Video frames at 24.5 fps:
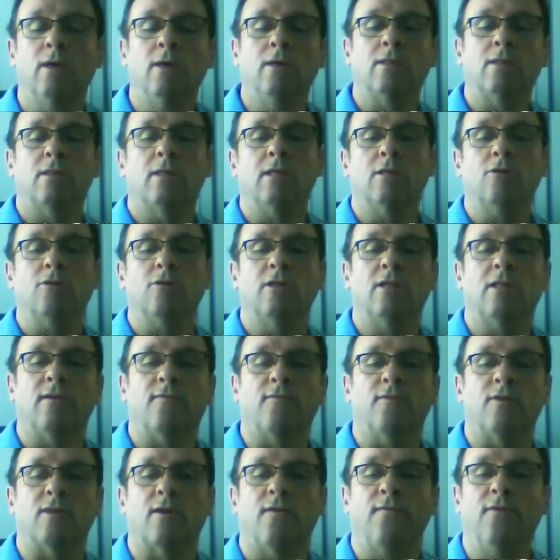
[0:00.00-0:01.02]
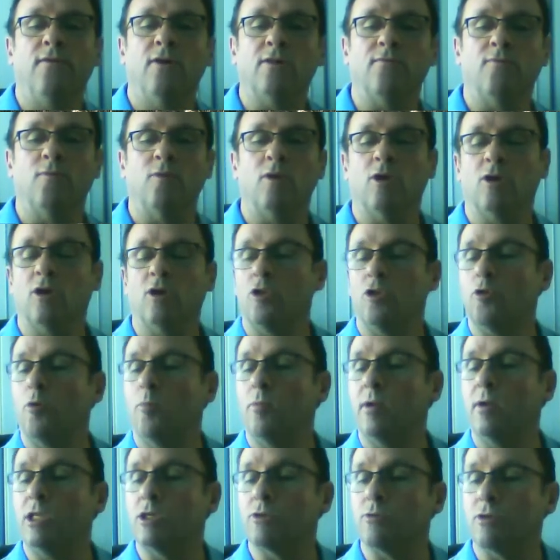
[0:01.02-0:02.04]
So let's look at the difference. So first of all, look at a
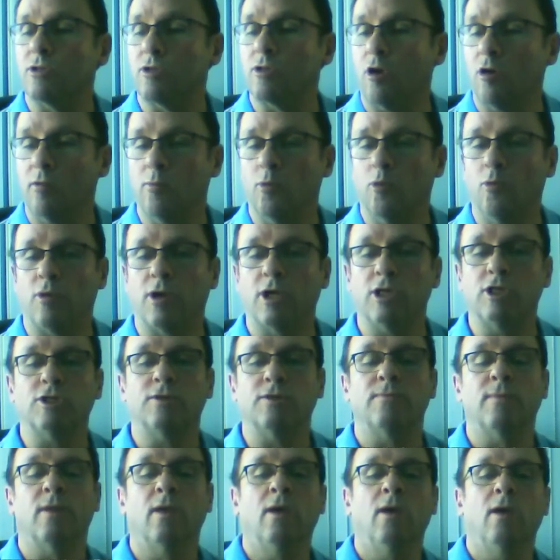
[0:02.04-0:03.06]
normal interest-only mortgage.